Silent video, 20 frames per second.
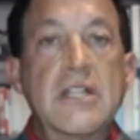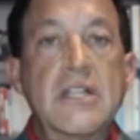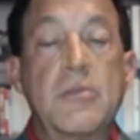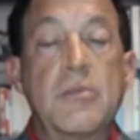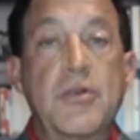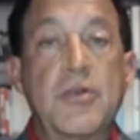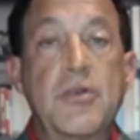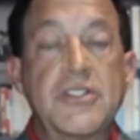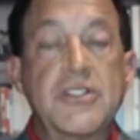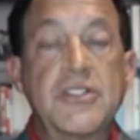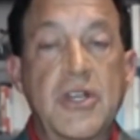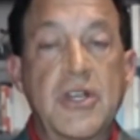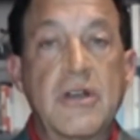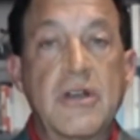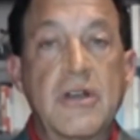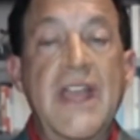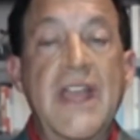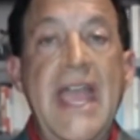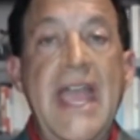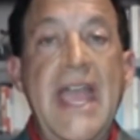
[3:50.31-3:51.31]
to
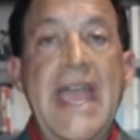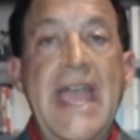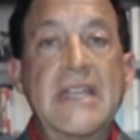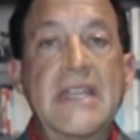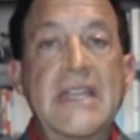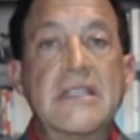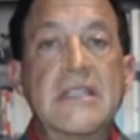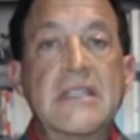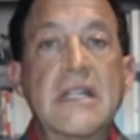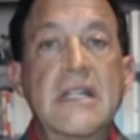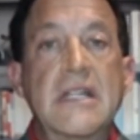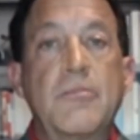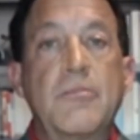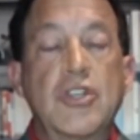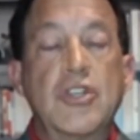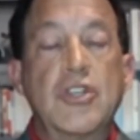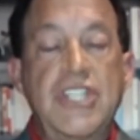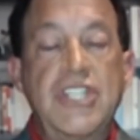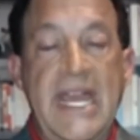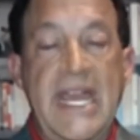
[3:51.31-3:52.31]
preserve and
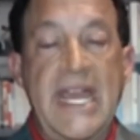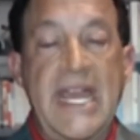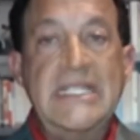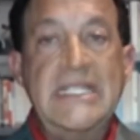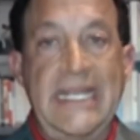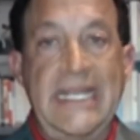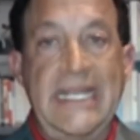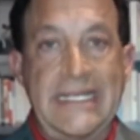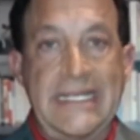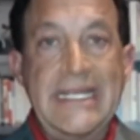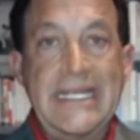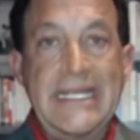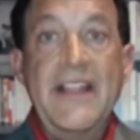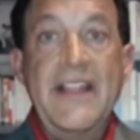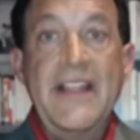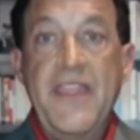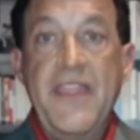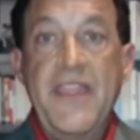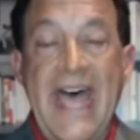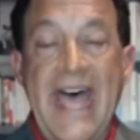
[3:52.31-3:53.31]
protect it.
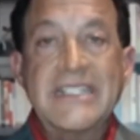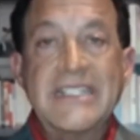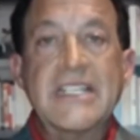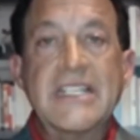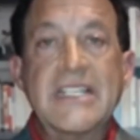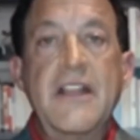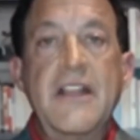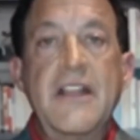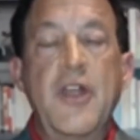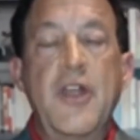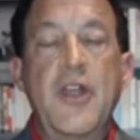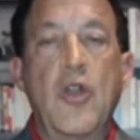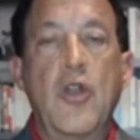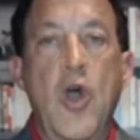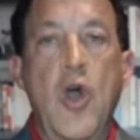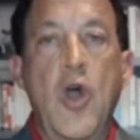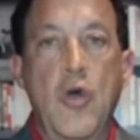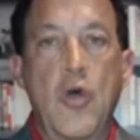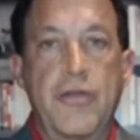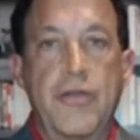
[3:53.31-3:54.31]
That's
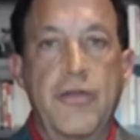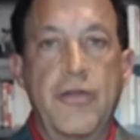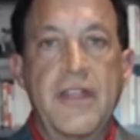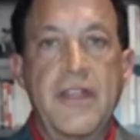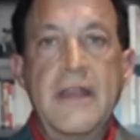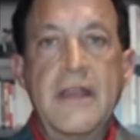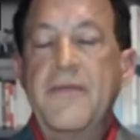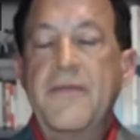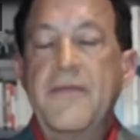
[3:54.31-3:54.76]
their oath.